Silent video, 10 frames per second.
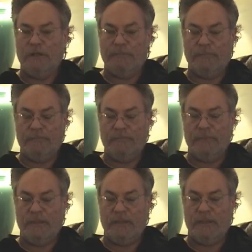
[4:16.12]

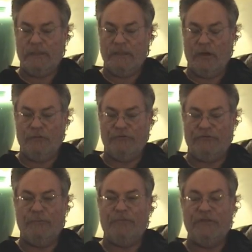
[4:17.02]
Are there
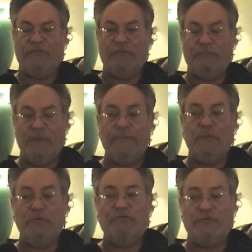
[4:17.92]
some things that
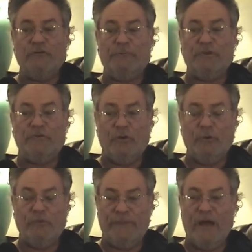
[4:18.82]
maybe we should have been
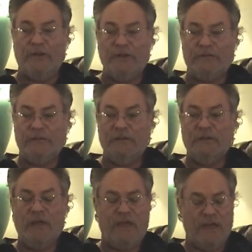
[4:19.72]
told about it?
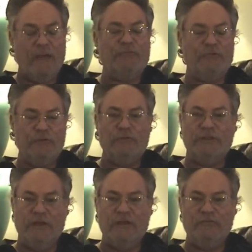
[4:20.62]

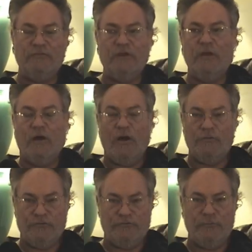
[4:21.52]
Absolutely yes.
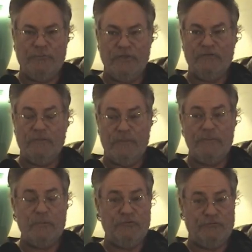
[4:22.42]
Are there some things that
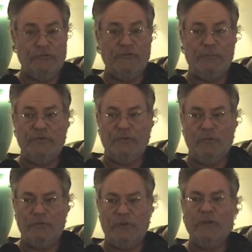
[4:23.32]
maybe we shouldn't have been
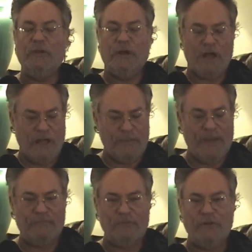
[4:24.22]
told? I'm
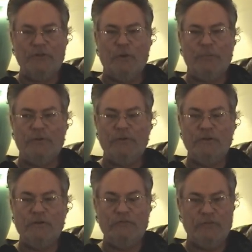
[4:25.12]
absolutely open
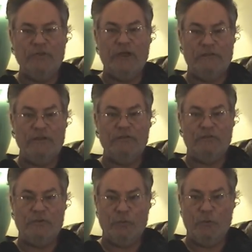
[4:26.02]
to the idea
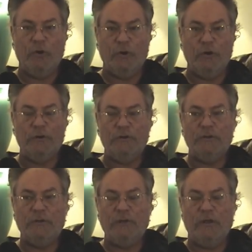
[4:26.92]
that there were,
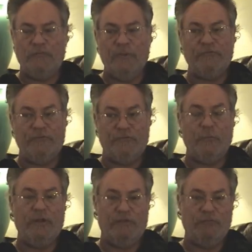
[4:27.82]
especially
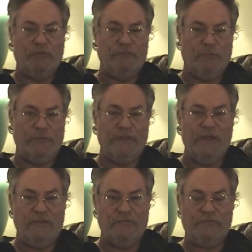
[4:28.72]
from what I've learned from the
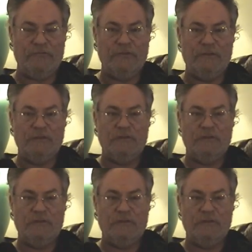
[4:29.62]
A's,